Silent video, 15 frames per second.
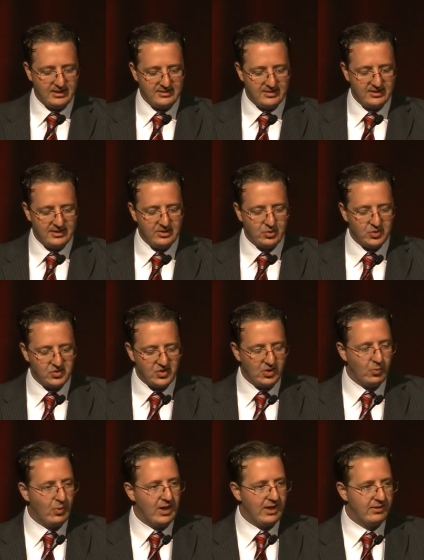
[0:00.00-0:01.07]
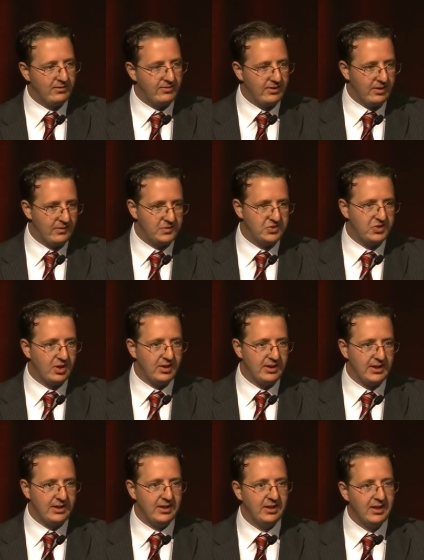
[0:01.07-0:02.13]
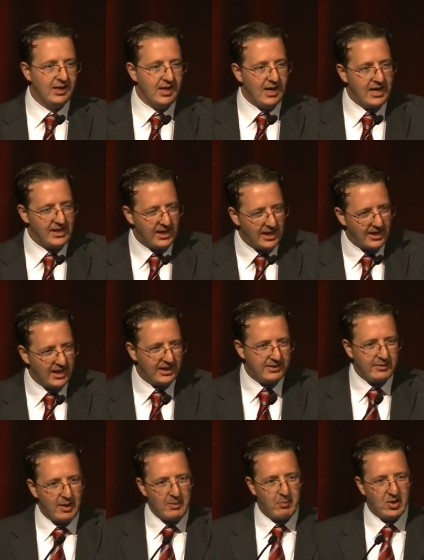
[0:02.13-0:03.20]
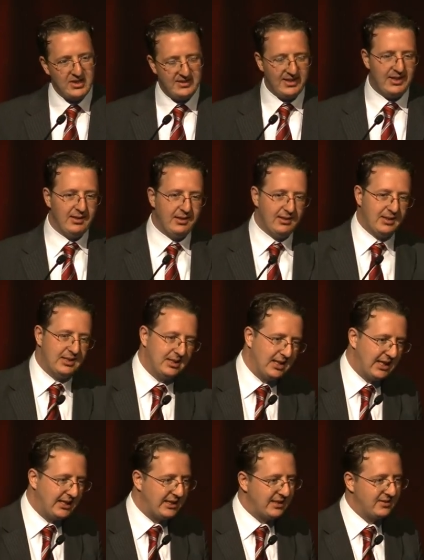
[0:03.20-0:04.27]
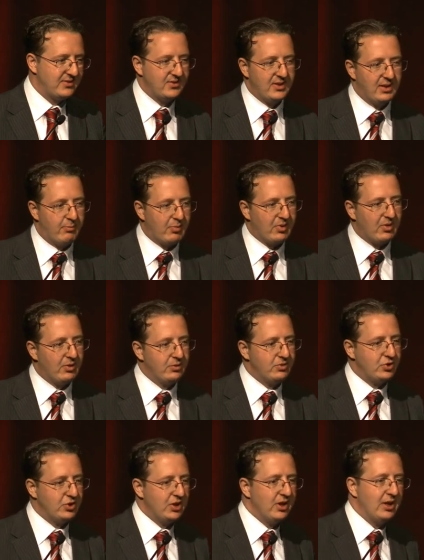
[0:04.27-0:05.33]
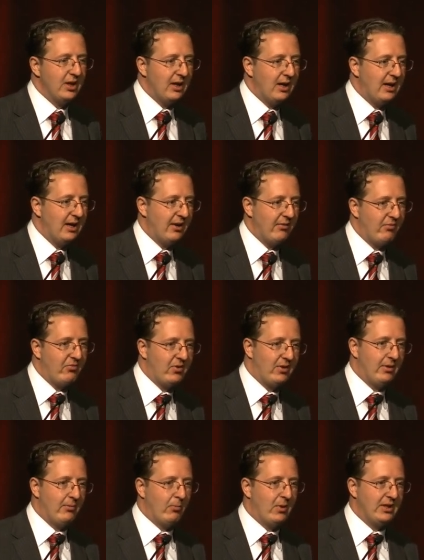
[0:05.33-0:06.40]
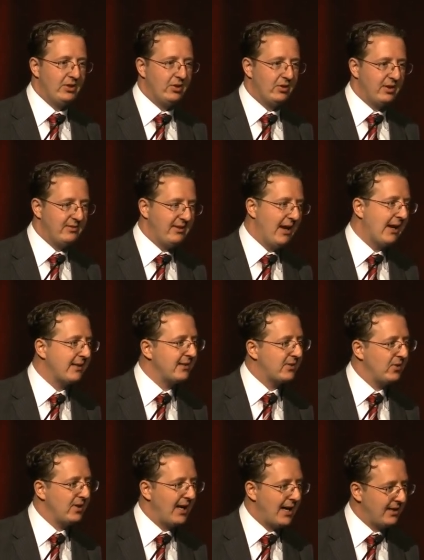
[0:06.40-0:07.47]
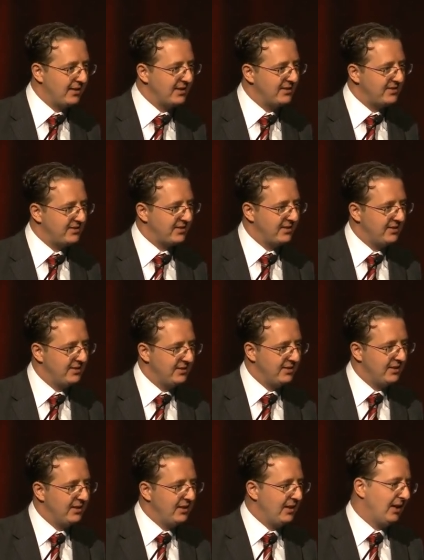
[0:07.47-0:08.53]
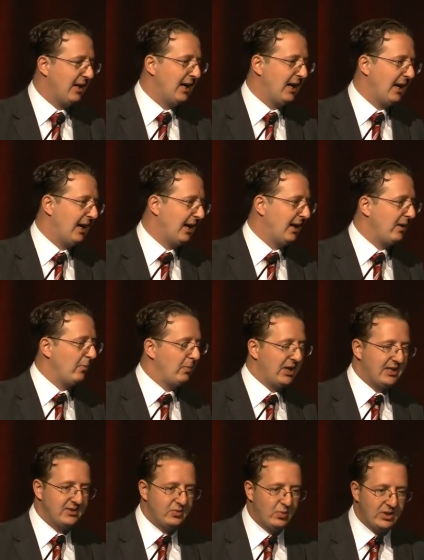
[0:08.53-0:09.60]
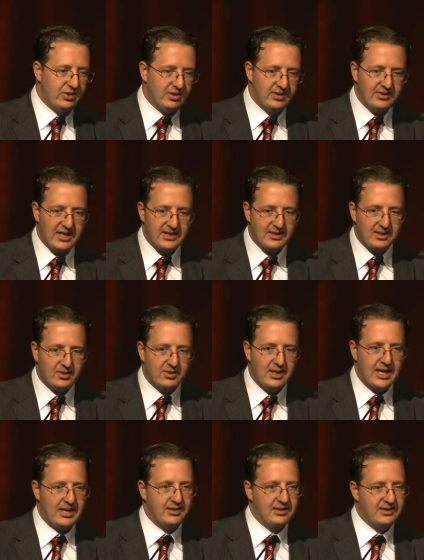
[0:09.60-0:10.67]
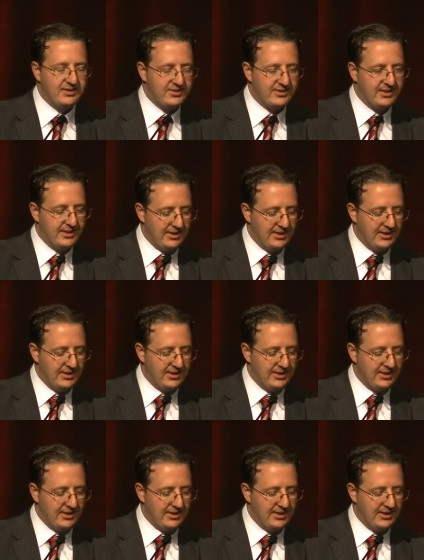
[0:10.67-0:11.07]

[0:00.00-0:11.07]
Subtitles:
an interesting way of starting, and I particularly like this approach when you're a technical analyst, because when you're a technical analyst,